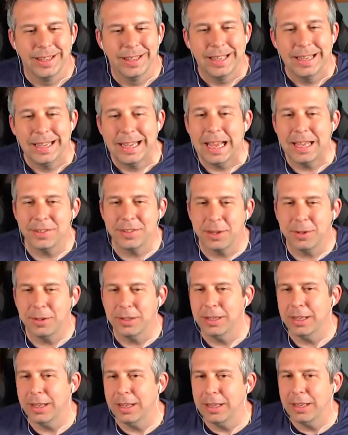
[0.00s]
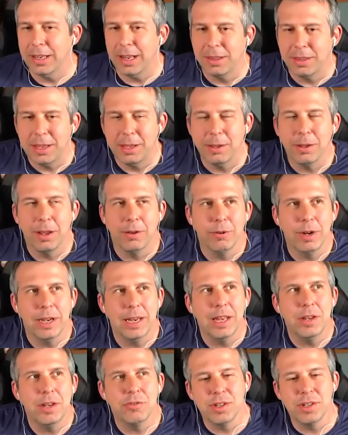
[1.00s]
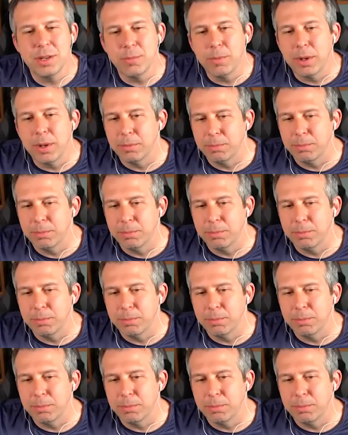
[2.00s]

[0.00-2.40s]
Yeah, so I think a really interesting one,